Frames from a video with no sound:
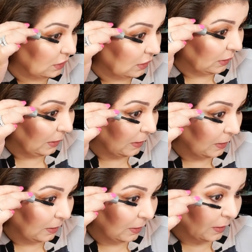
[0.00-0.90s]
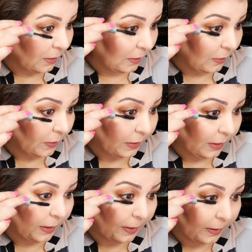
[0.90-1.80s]
then
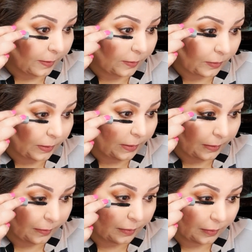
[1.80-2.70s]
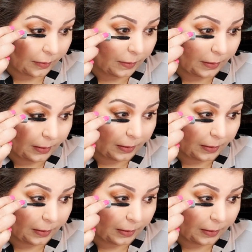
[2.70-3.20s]
going into the lower